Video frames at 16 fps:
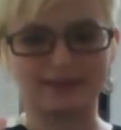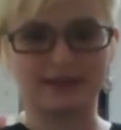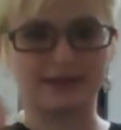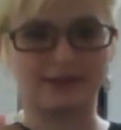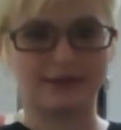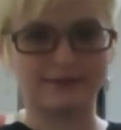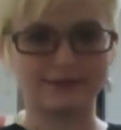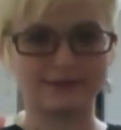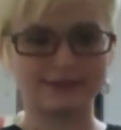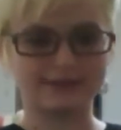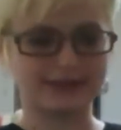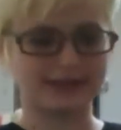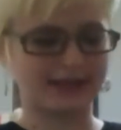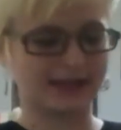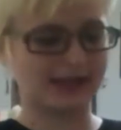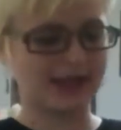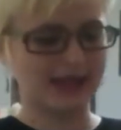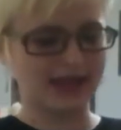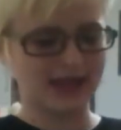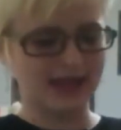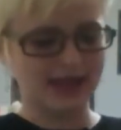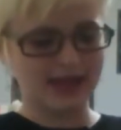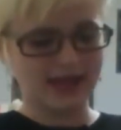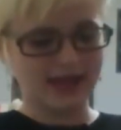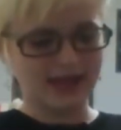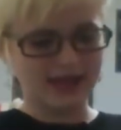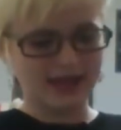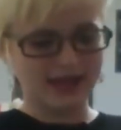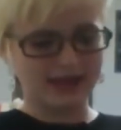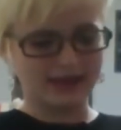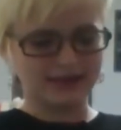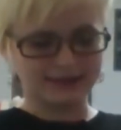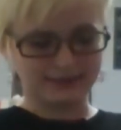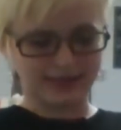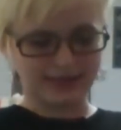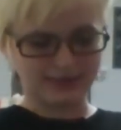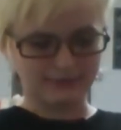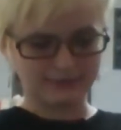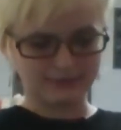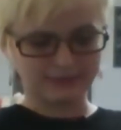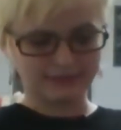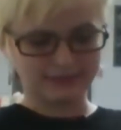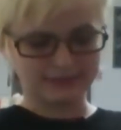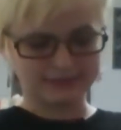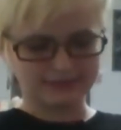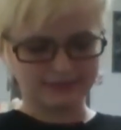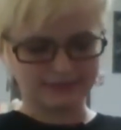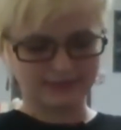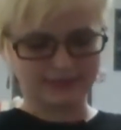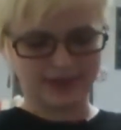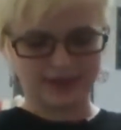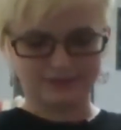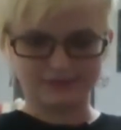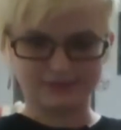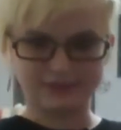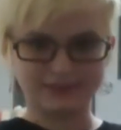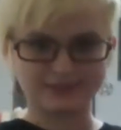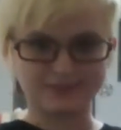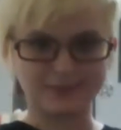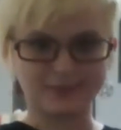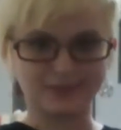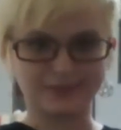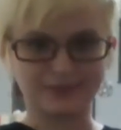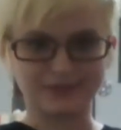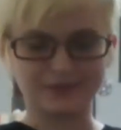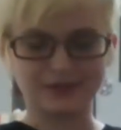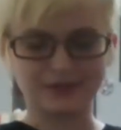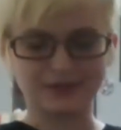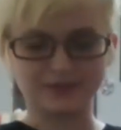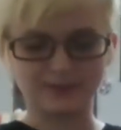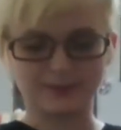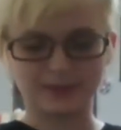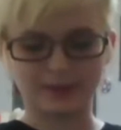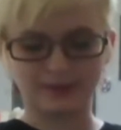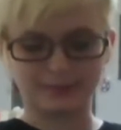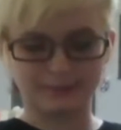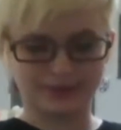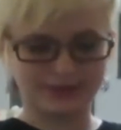how I was doing. And that really is a good confidence builder as well,